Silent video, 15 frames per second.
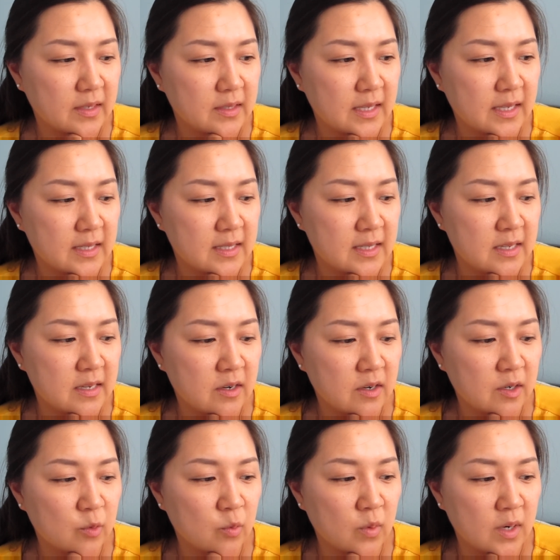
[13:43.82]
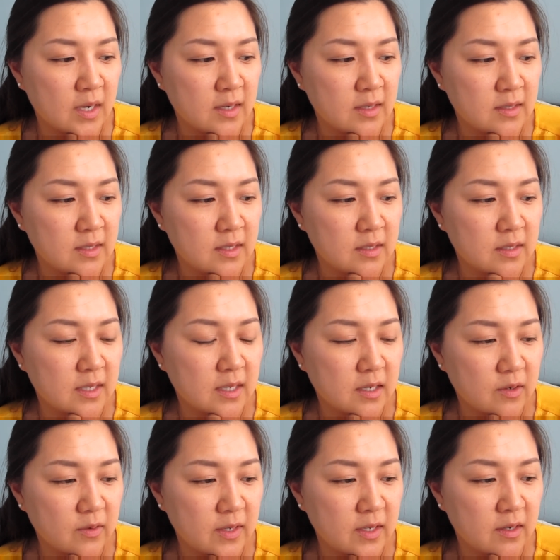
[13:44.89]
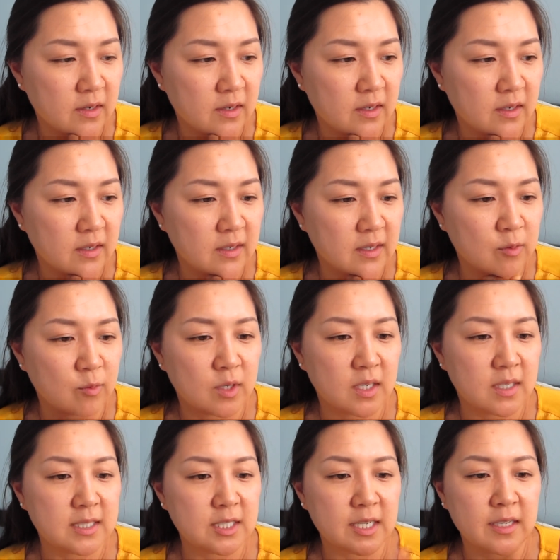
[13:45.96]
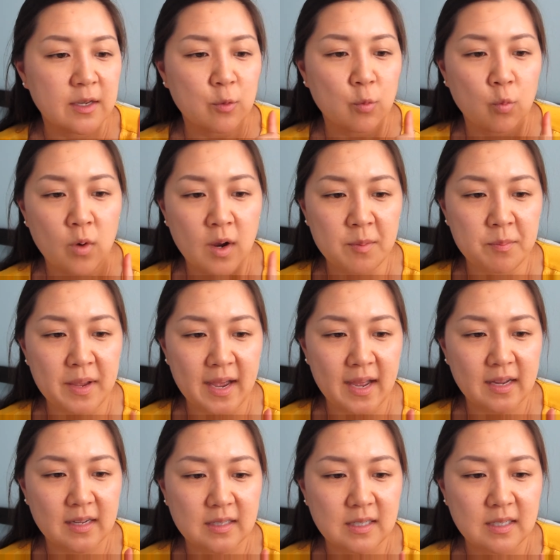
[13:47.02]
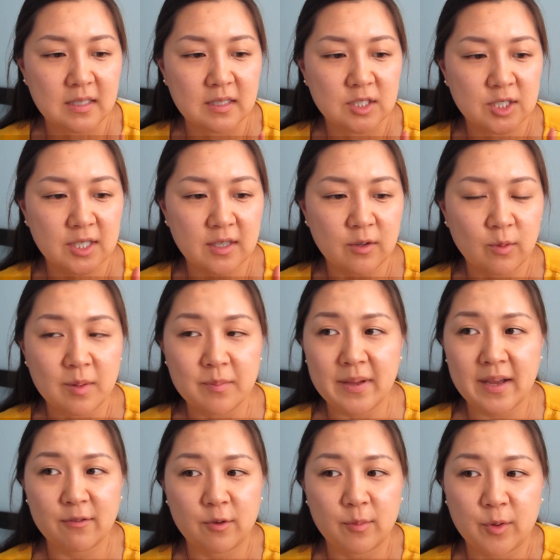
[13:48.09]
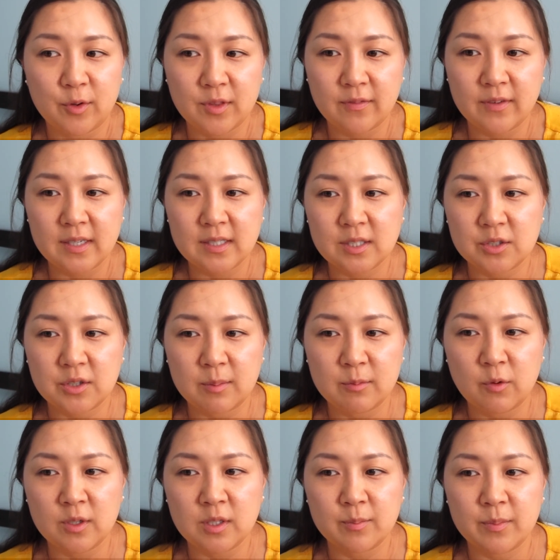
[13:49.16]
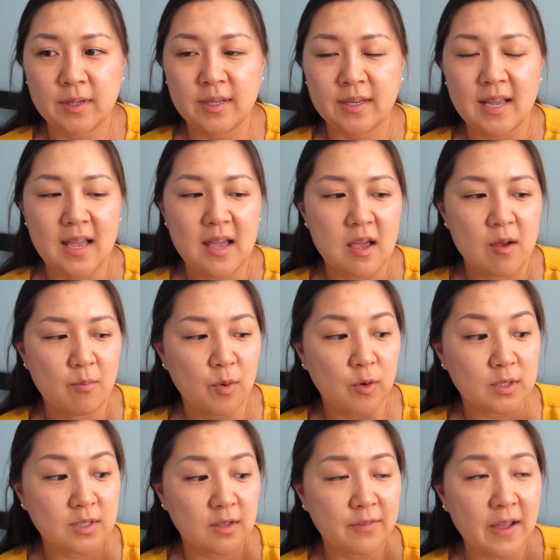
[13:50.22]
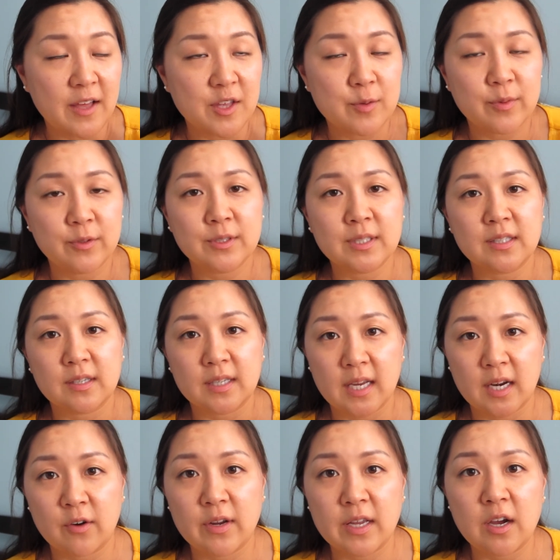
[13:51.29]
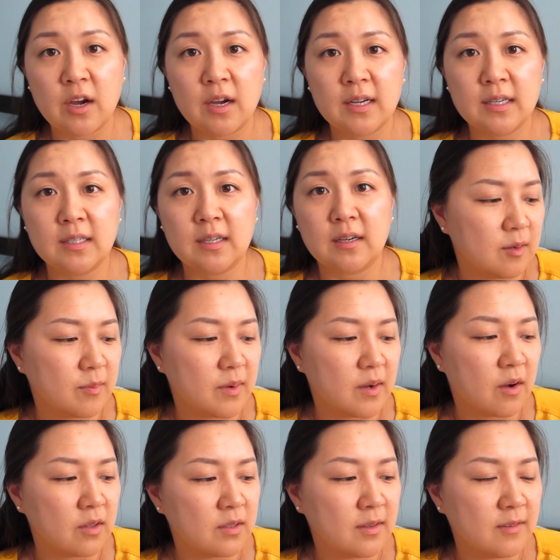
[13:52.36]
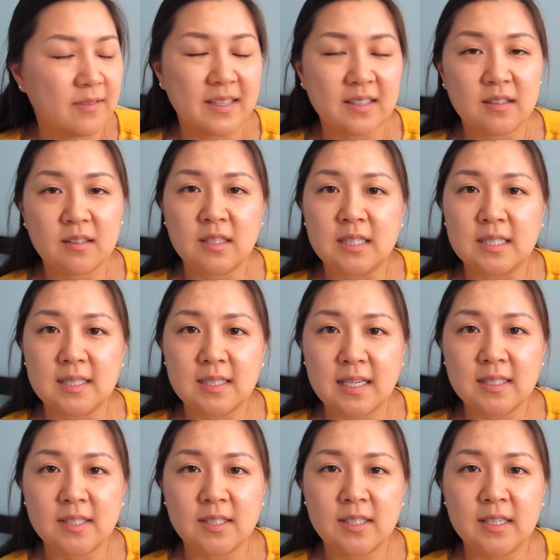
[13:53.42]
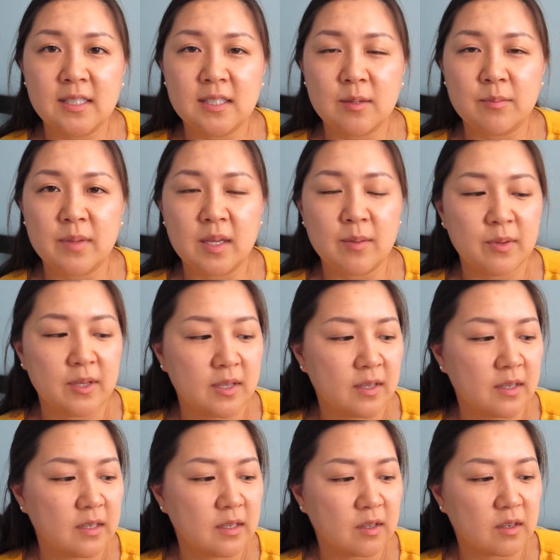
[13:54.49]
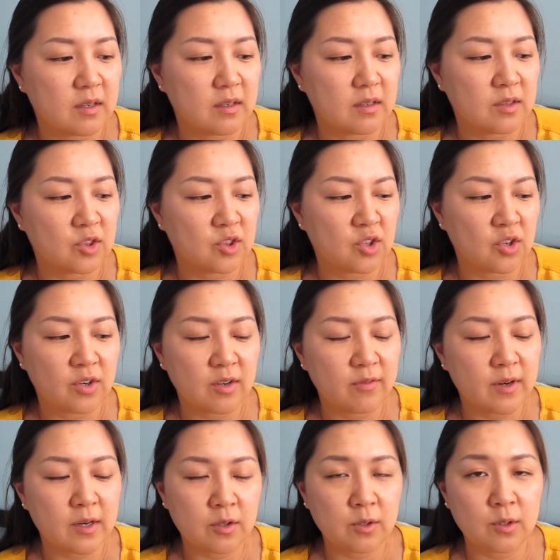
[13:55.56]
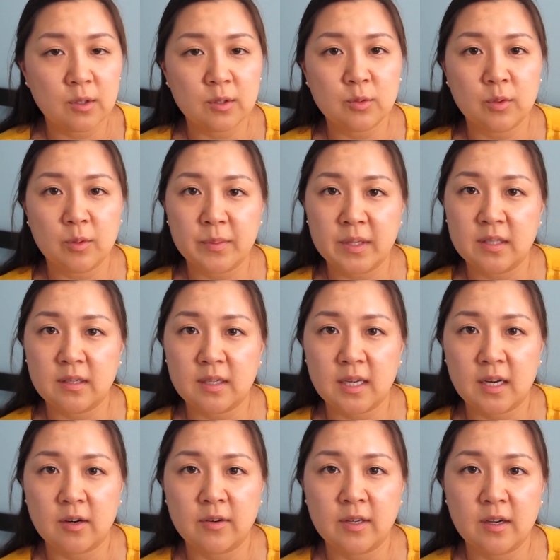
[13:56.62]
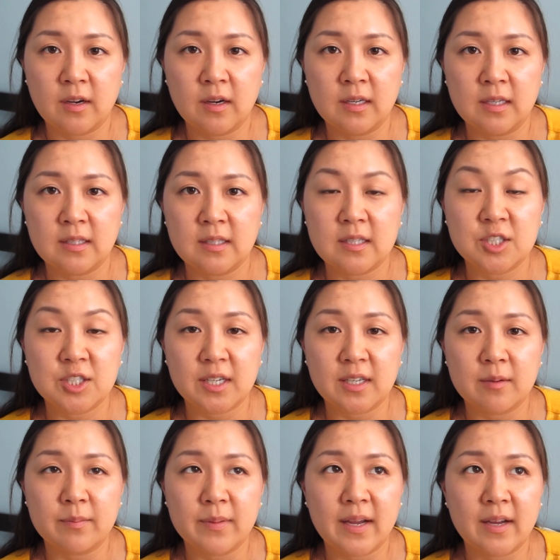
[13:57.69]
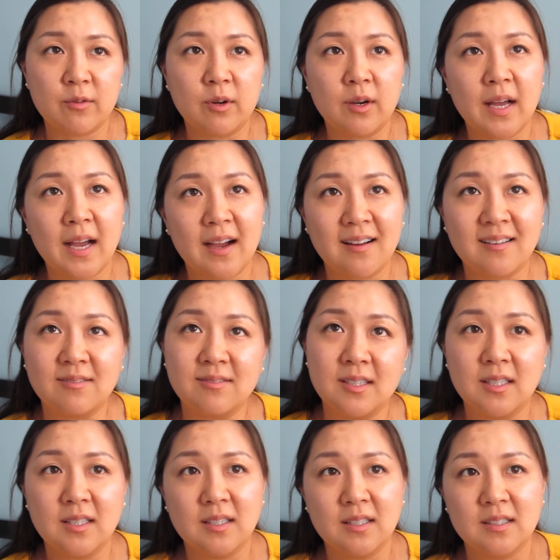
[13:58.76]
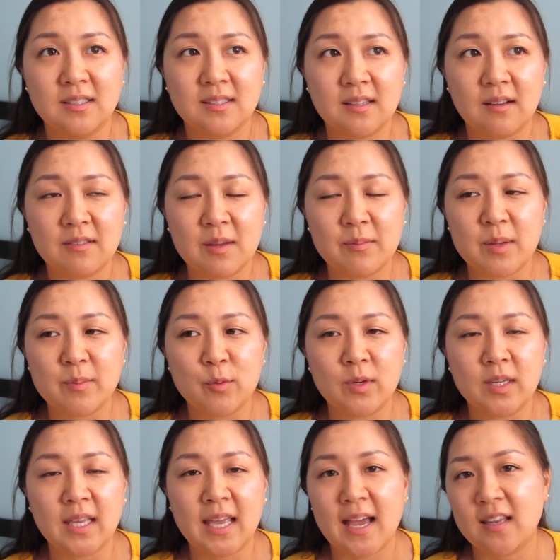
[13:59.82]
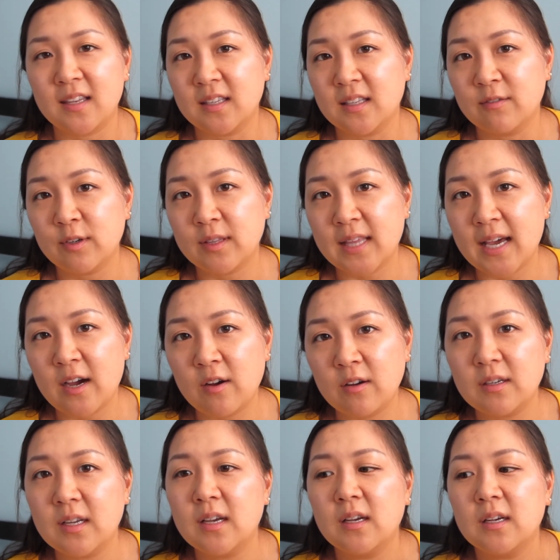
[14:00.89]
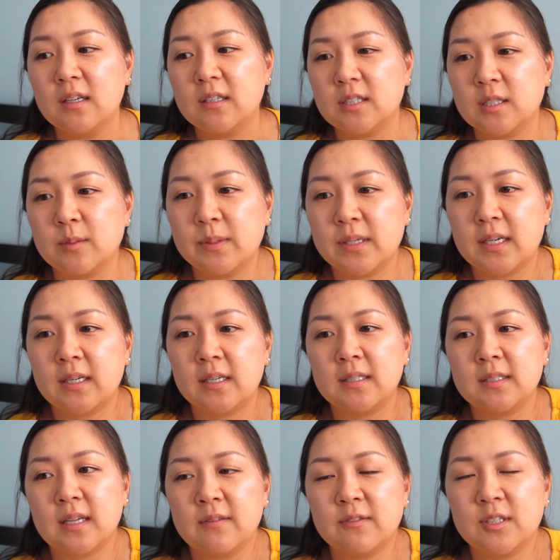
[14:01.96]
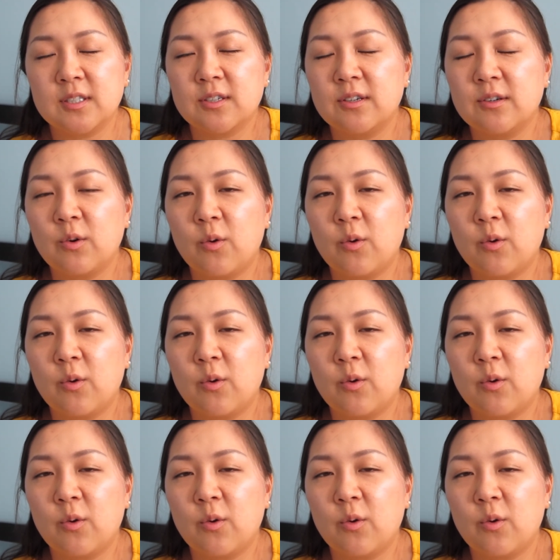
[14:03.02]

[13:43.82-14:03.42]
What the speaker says: taking on 1 carry-on, and we're going to check in 1 bag. Check in 1 bag for both of us, so I'm going to put most of the valuables in the carry-on. All of like the necessities and maybe a third of our clothes will be in the carry-on, and then the check-in bag will have stuff that maybe we can't live without, just because I've just heard